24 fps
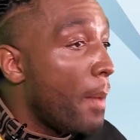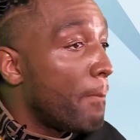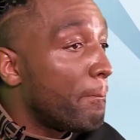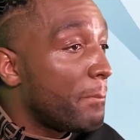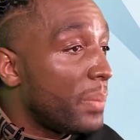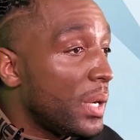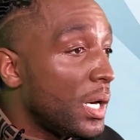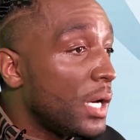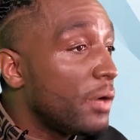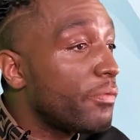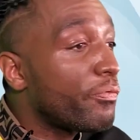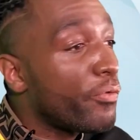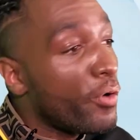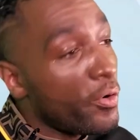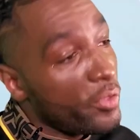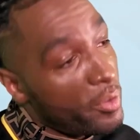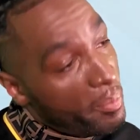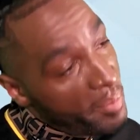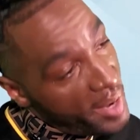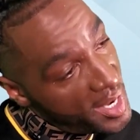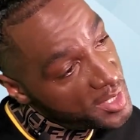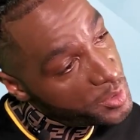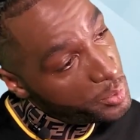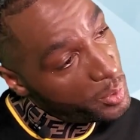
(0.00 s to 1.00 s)
but for the
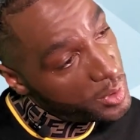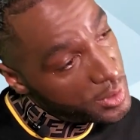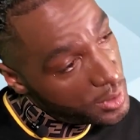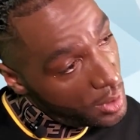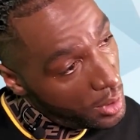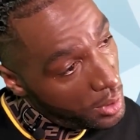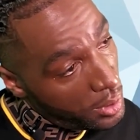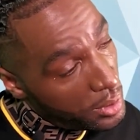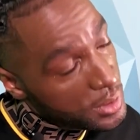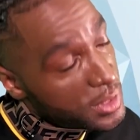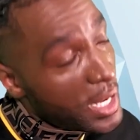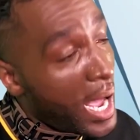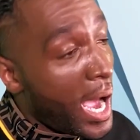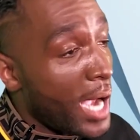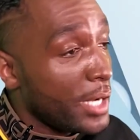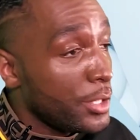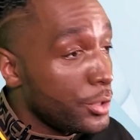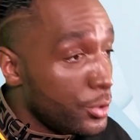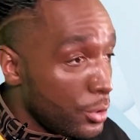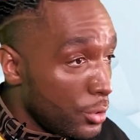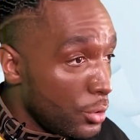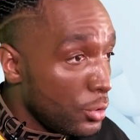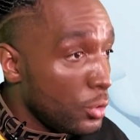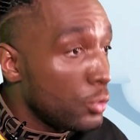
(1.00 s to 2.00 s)
best results, I
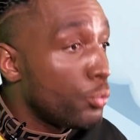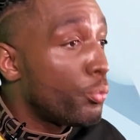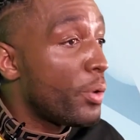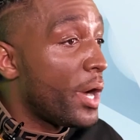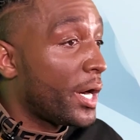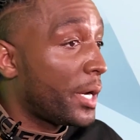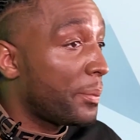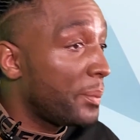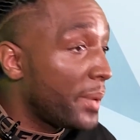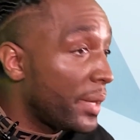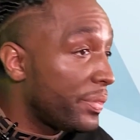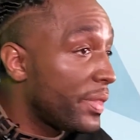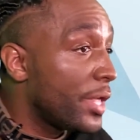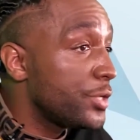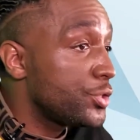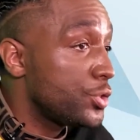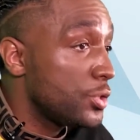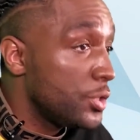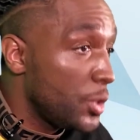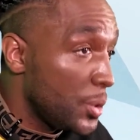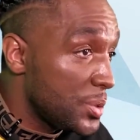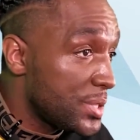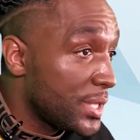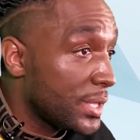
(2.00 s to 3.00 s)
do recommend that
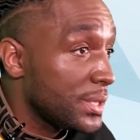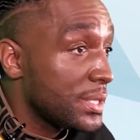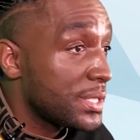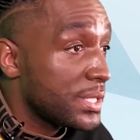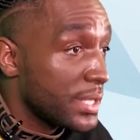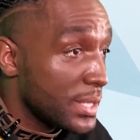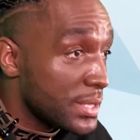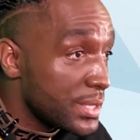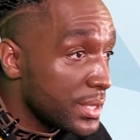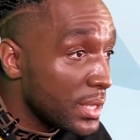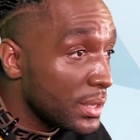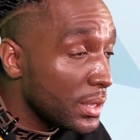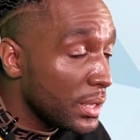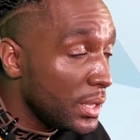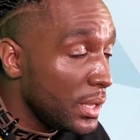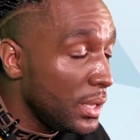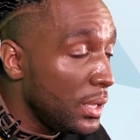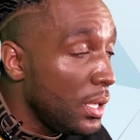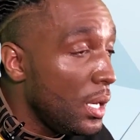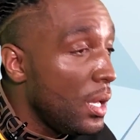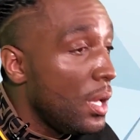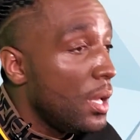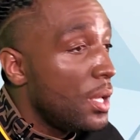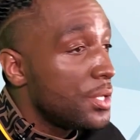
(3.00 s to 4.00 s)
you use
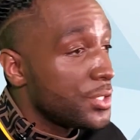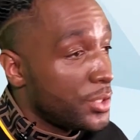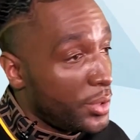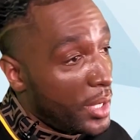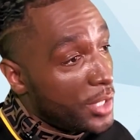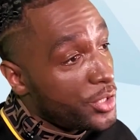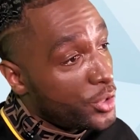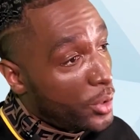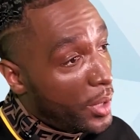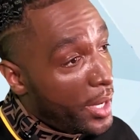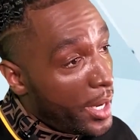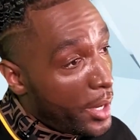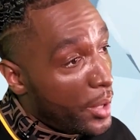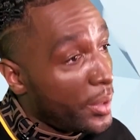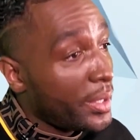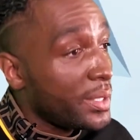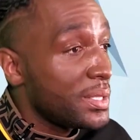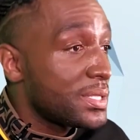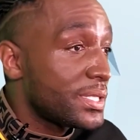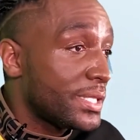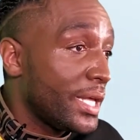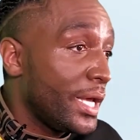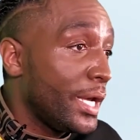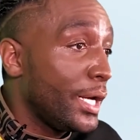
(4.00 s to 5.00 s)
consistently so that your hair can
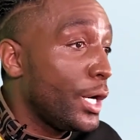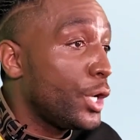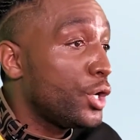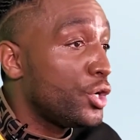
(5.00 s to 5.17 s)
stay